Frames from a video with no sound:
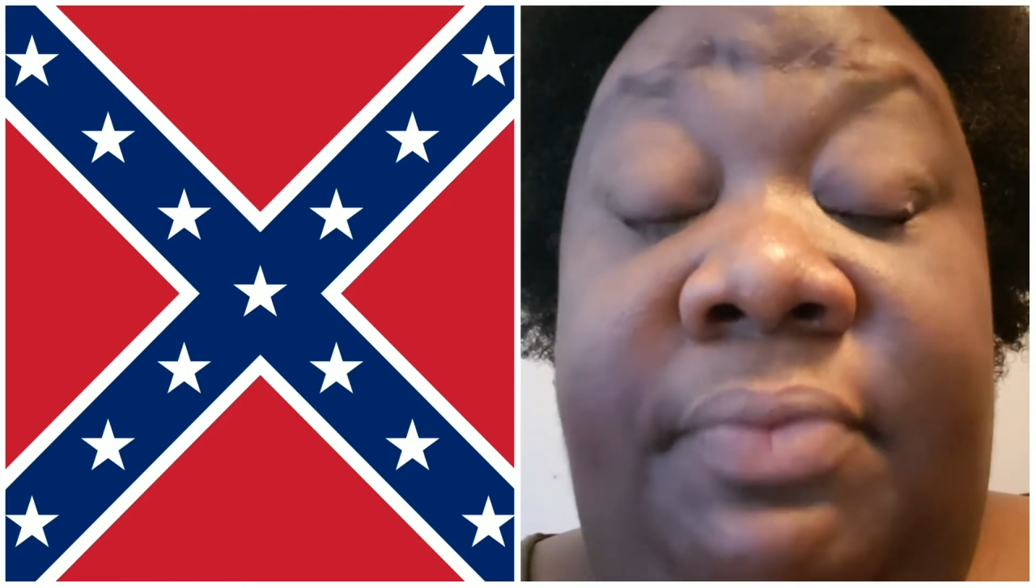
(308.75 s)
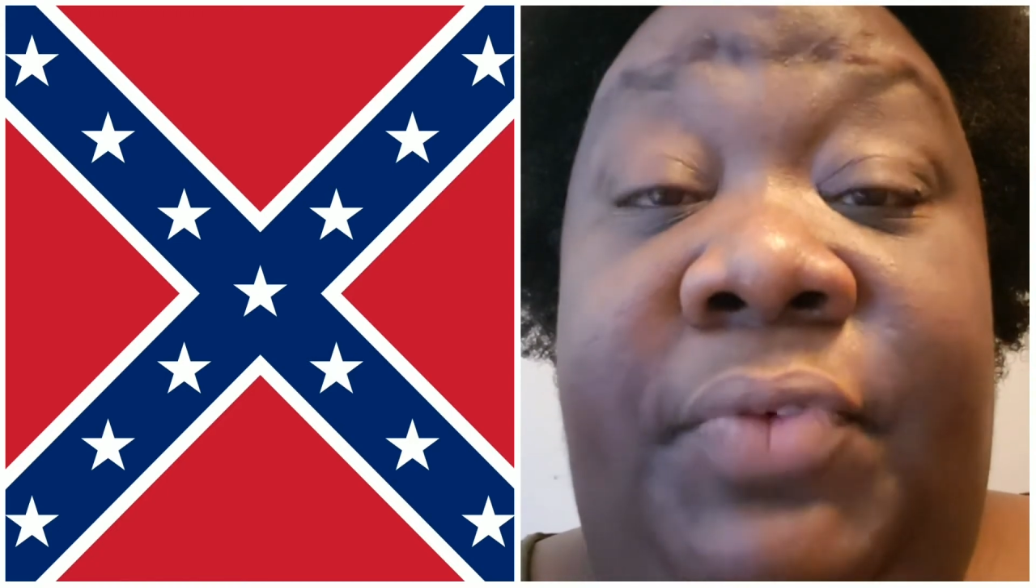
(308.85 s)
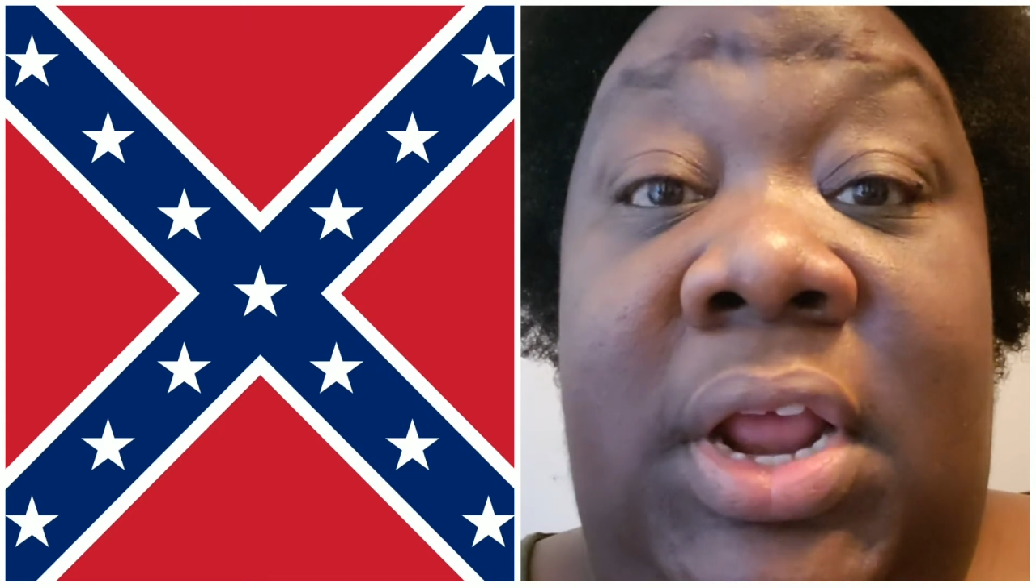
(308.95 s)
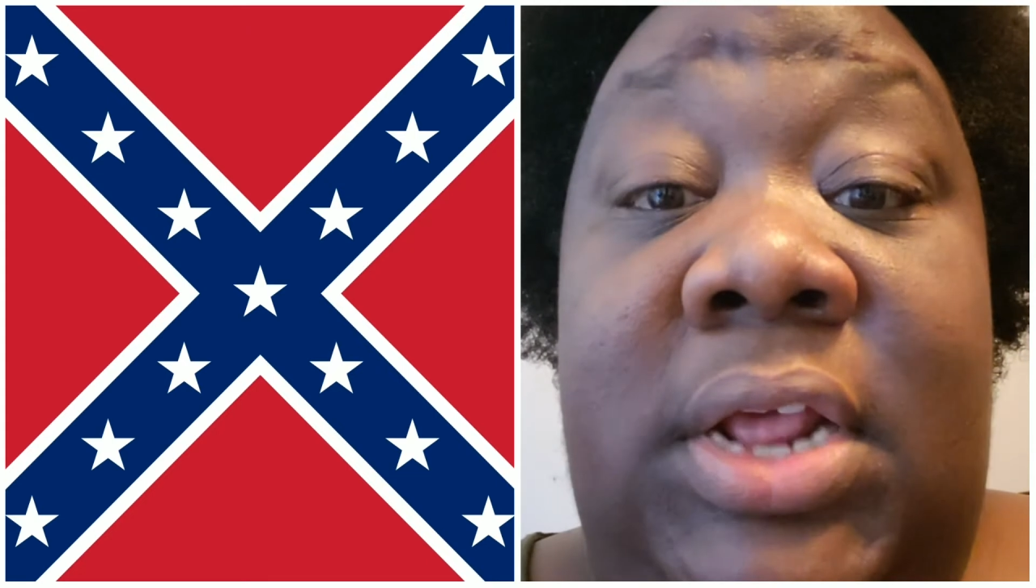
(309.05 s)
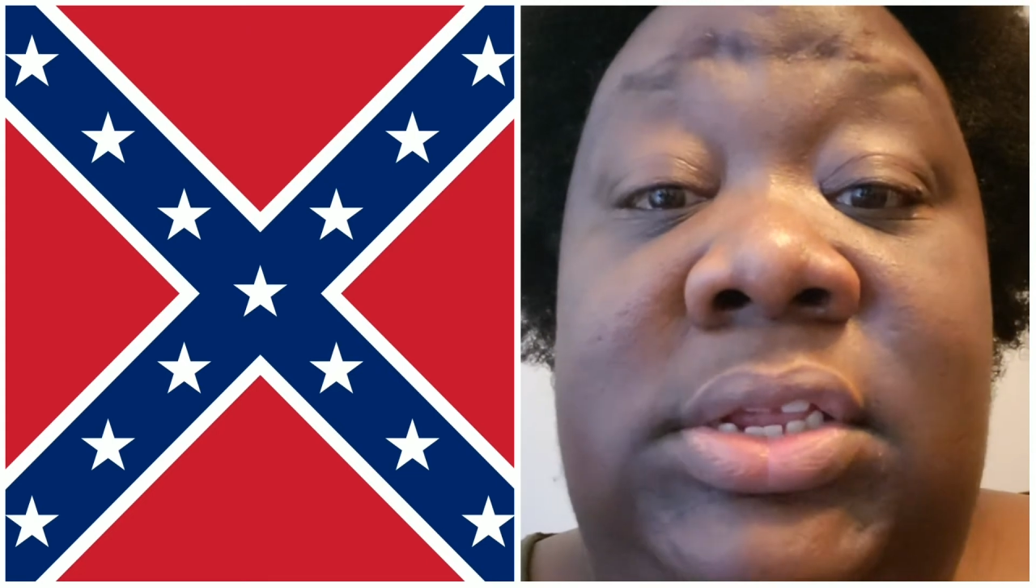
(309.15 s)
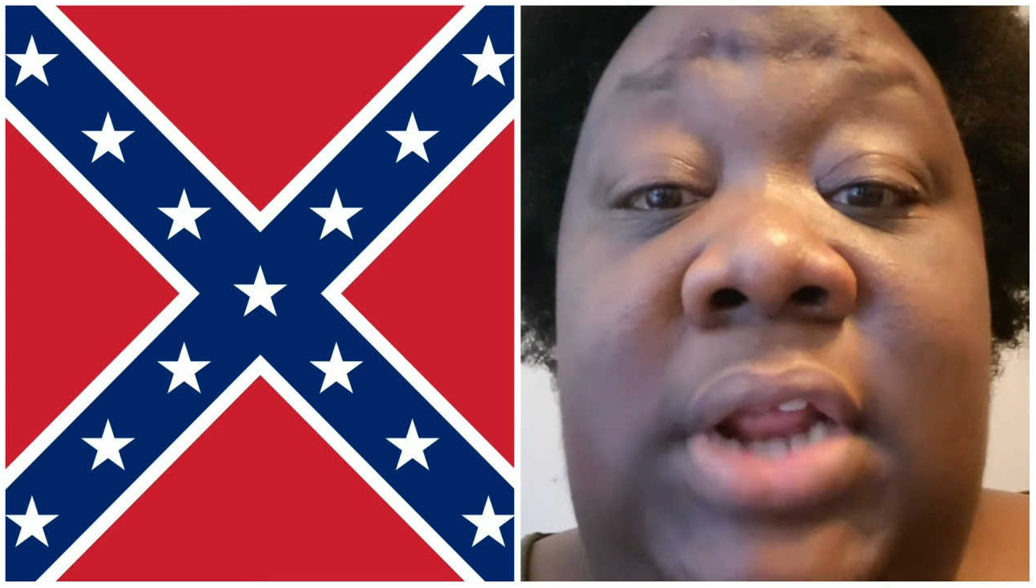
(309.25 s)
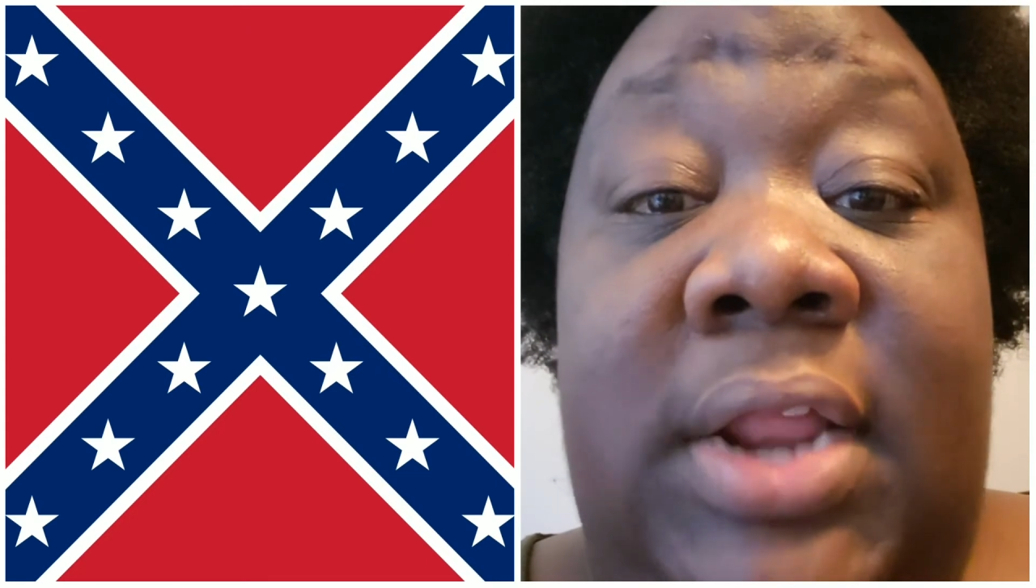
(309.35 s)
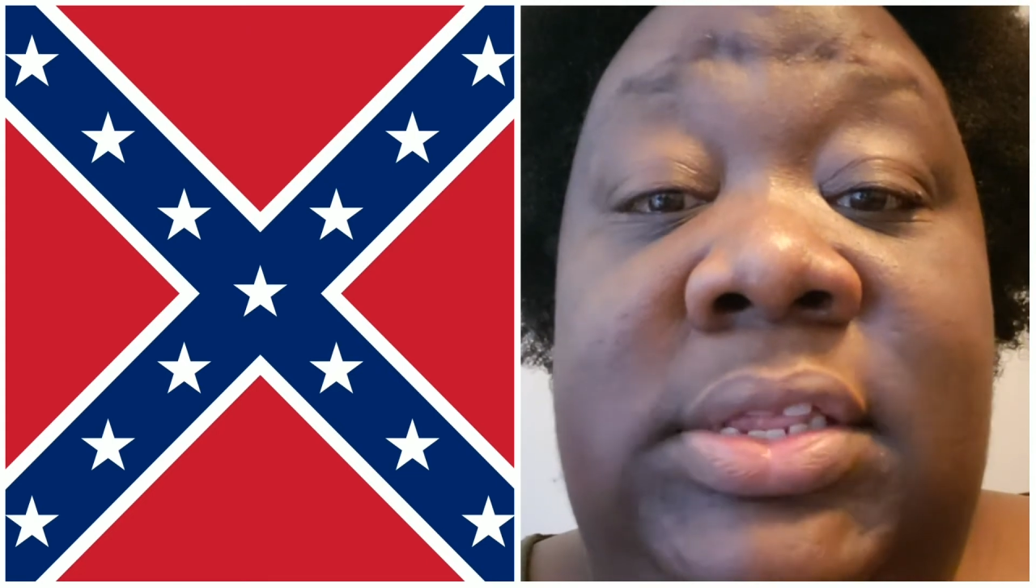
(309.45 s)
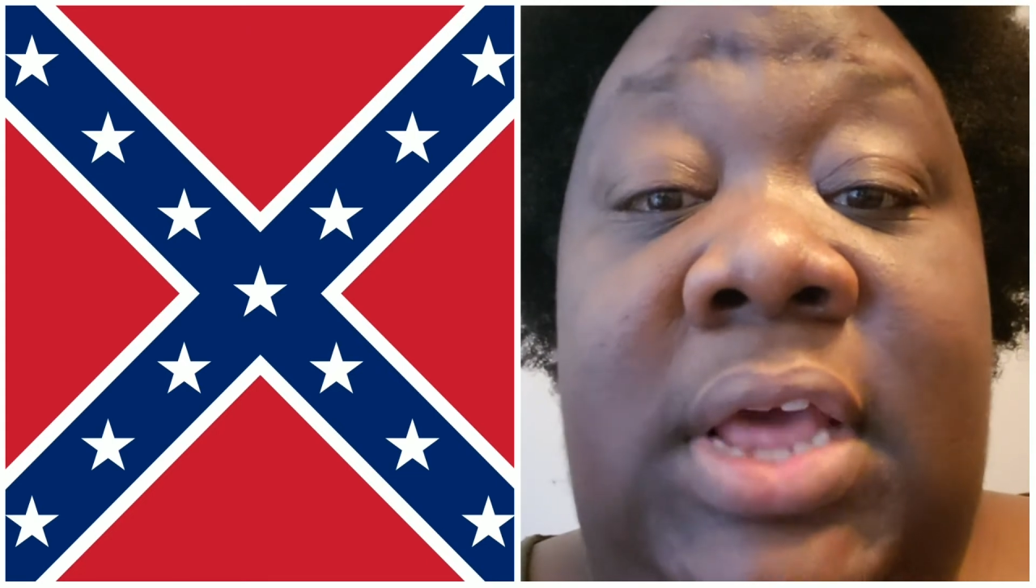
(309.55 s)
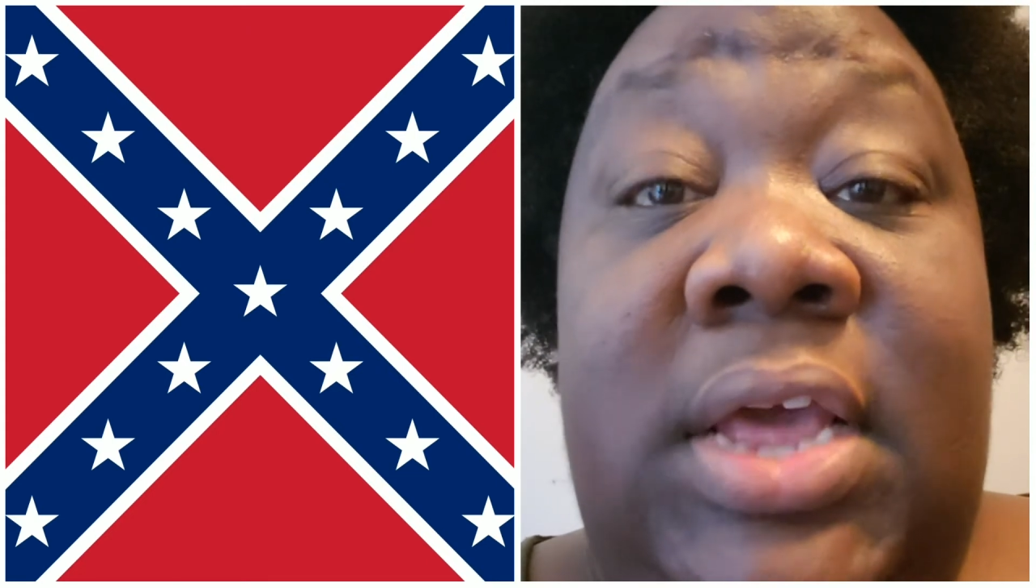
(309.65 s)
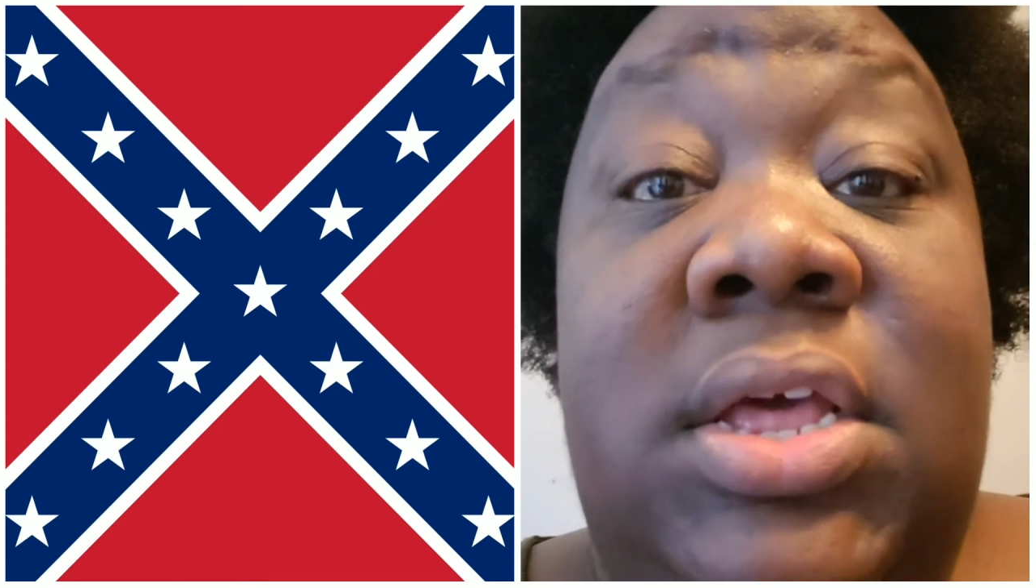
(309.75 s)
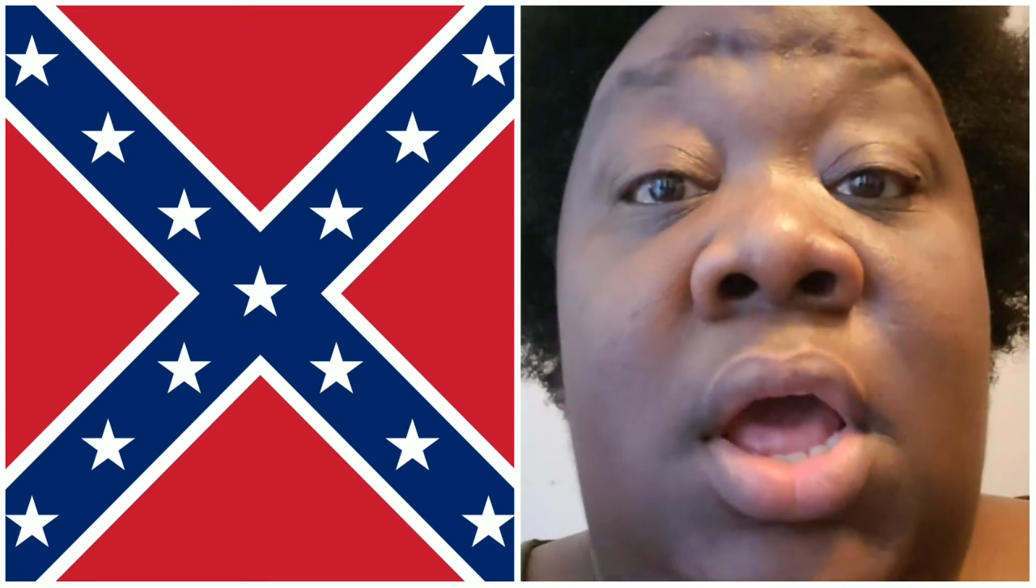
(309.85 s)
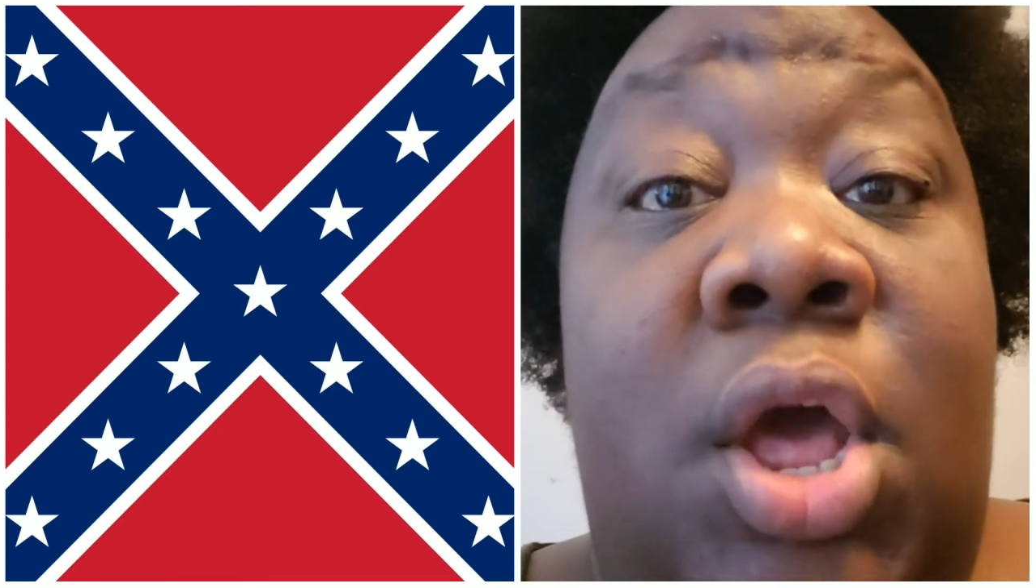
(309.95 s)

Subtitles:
fought against the United States.